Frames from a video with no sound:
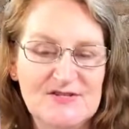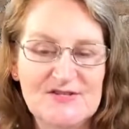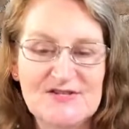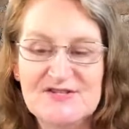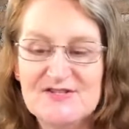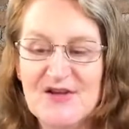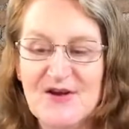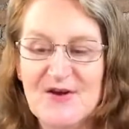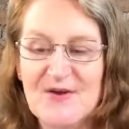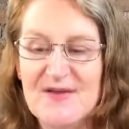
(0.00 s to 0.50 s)

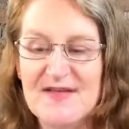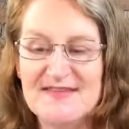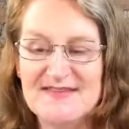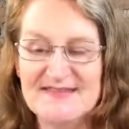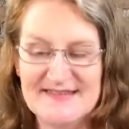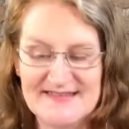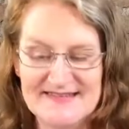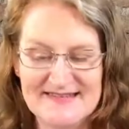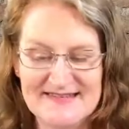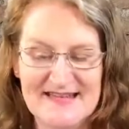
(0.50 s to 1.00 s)
So it's
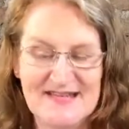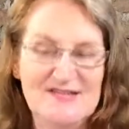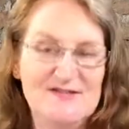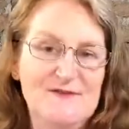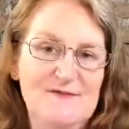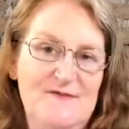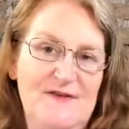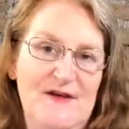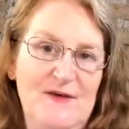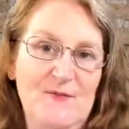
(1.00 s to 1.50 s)
just such
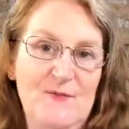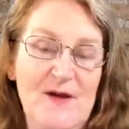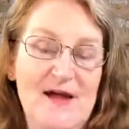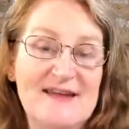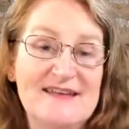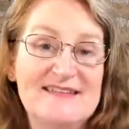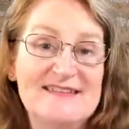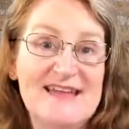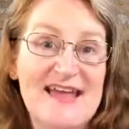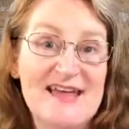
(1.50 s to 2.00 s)
a fun way
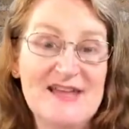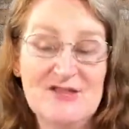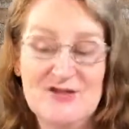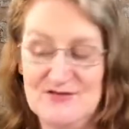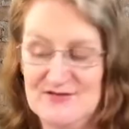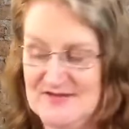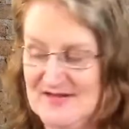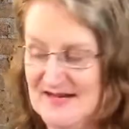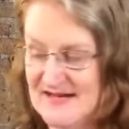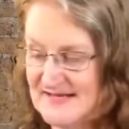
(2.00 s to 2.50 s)
to take
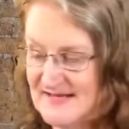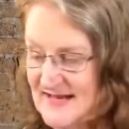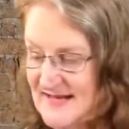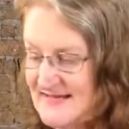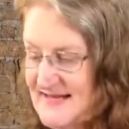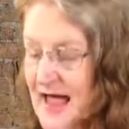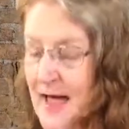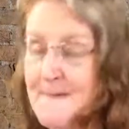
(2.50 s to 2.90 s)
those techniques